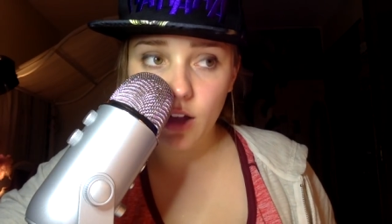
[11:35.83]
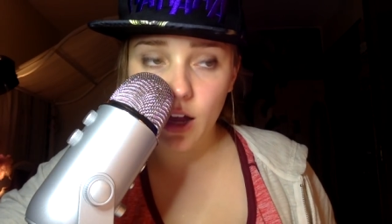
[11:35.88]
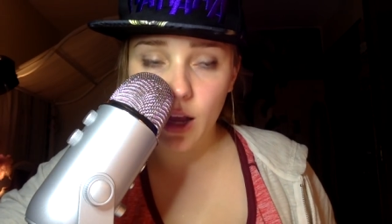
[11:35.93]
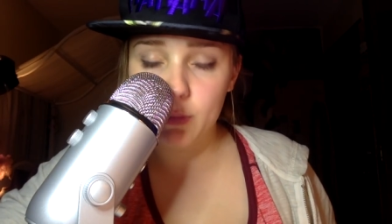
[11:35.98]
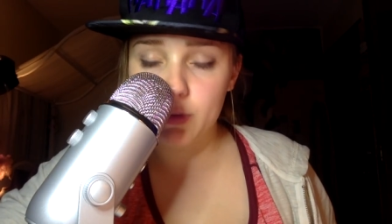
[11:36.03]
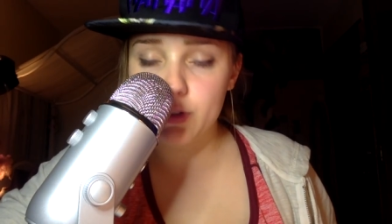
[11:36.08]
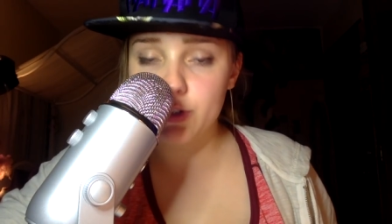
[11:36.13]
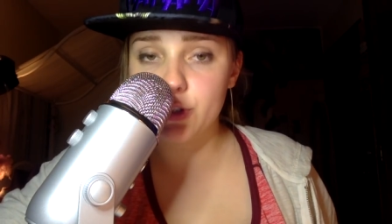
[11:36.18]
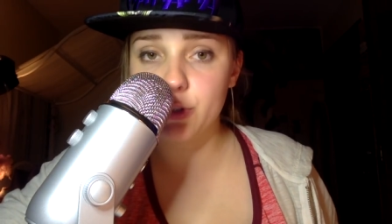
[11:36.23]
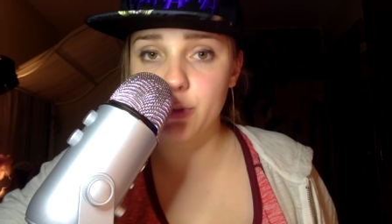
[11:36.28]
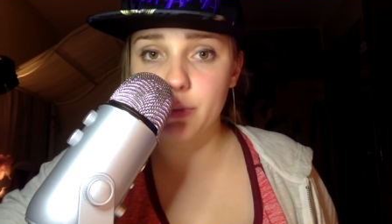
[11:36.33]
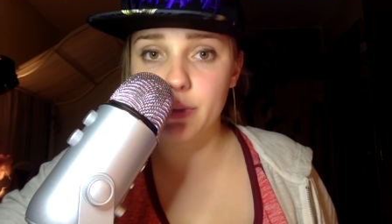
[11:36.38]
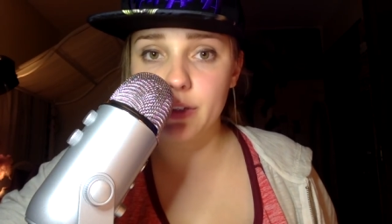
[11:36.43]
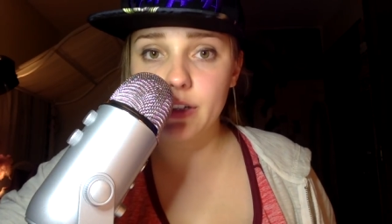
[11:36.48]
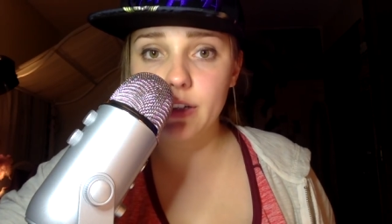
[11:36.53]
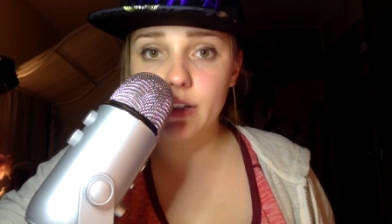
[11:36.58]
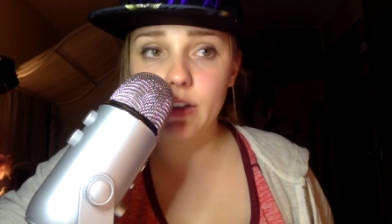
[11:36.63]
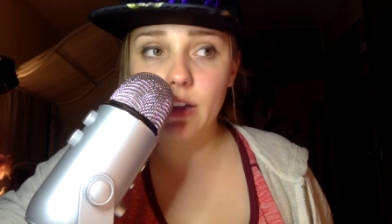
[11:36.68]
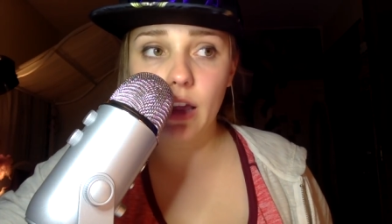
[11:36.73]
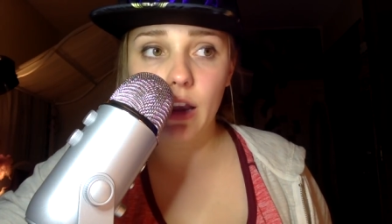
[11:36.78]
I'm
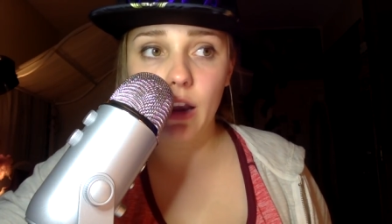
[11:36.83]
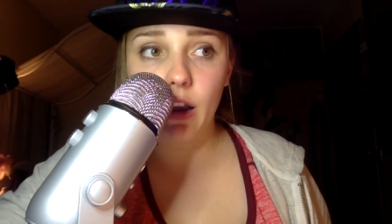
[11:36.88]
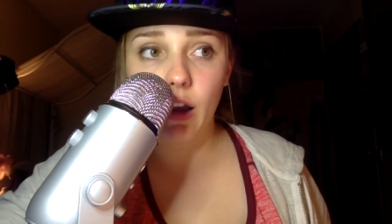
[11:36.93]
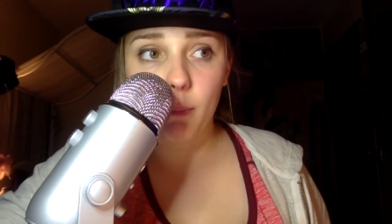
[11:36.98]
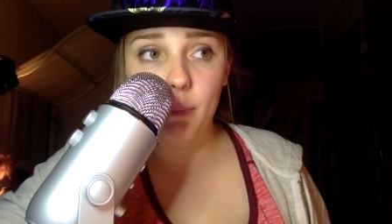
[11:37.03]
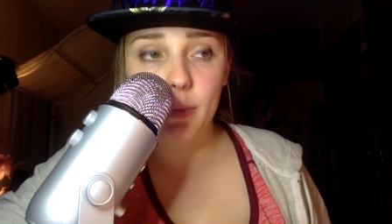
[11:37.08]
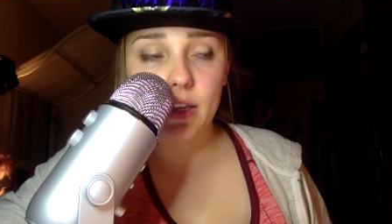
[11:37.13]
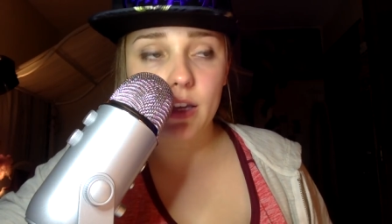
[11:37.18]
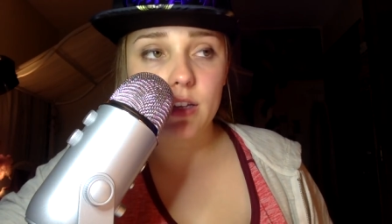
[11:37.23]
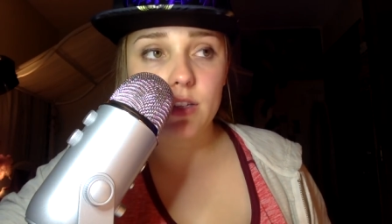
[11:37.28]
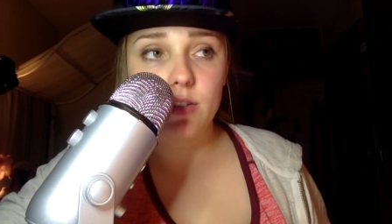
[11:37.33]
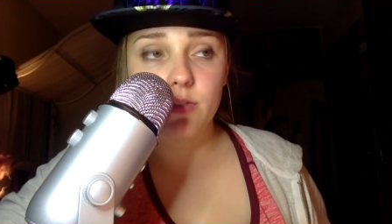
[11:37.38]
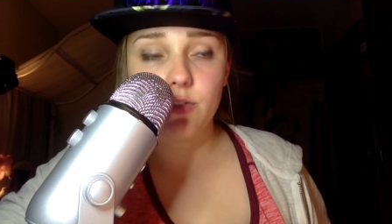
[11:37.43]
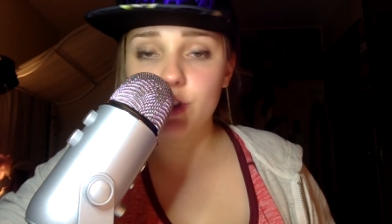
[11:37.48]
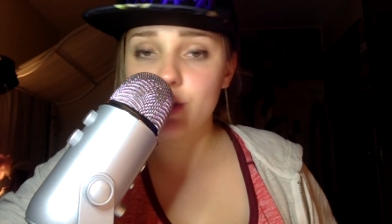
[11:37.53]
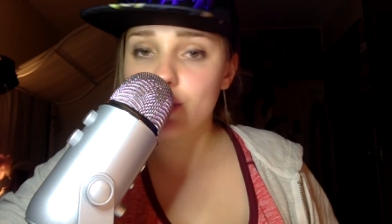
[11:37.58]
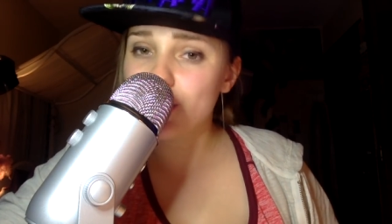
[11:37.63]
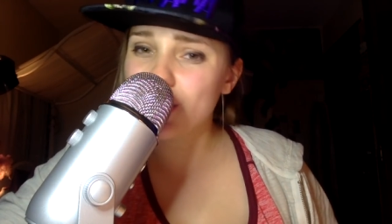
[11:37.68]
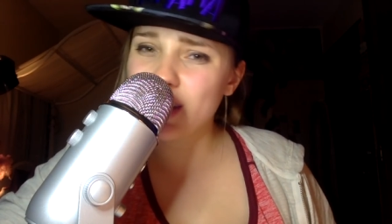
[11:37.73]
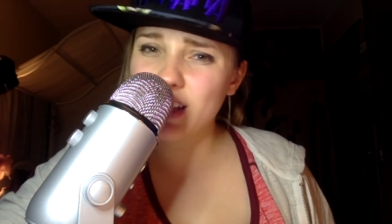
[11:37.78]
assuming, and not because of
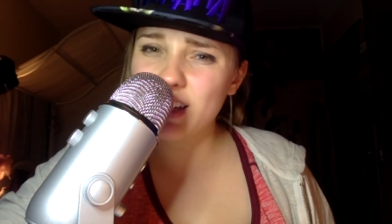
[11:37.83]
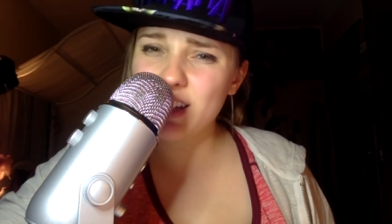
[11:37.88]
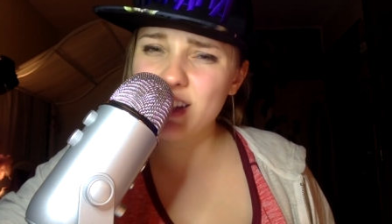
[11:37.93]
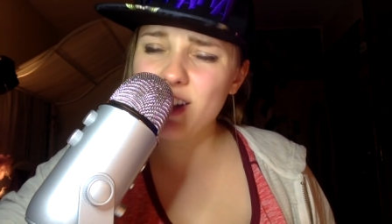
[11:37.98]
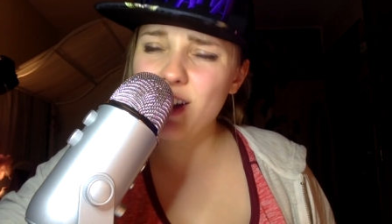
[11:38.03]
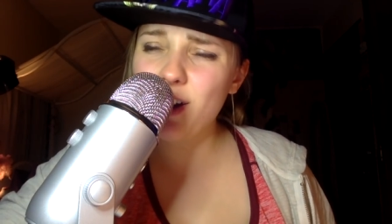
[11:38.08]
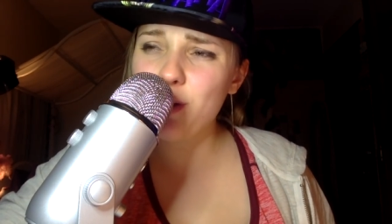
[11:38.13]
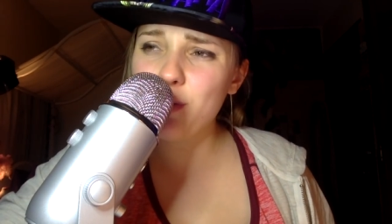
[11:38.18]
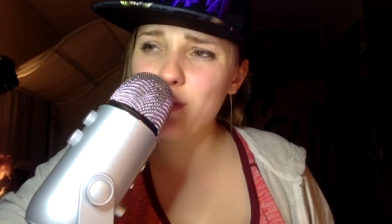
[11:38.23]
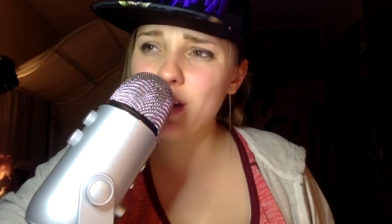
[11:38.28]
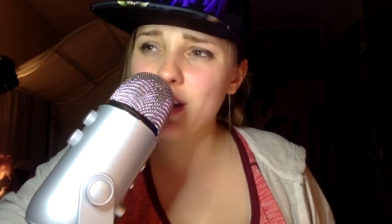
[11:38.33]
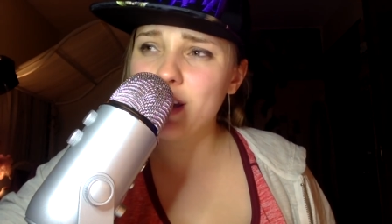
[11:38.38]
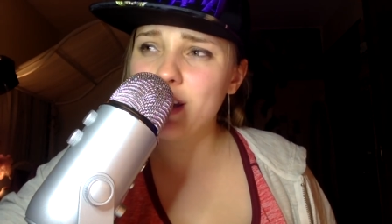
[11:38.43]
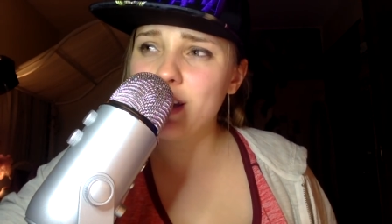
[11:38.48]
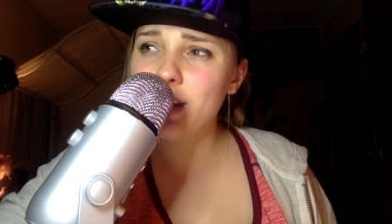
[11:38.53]
her skin tone.